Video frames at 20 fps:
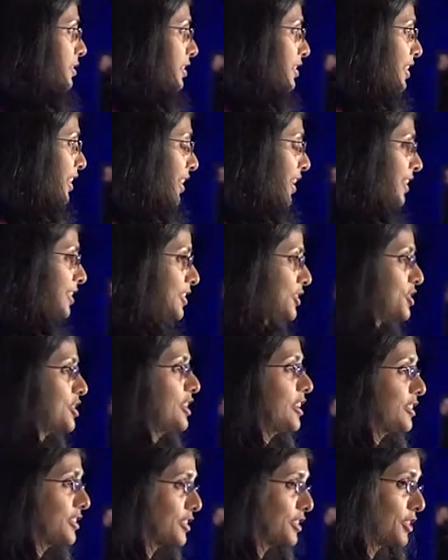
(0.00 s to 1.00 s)
and I had a
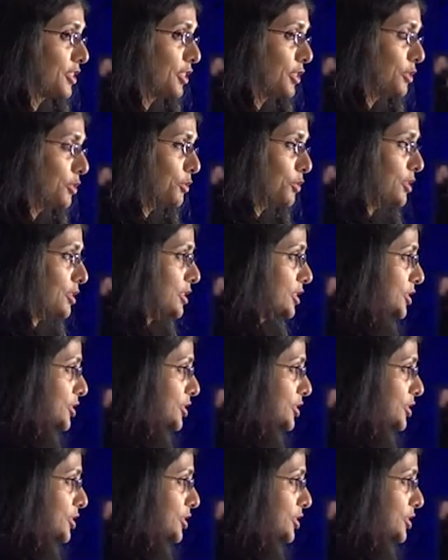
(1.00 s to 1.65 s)
chance to go to the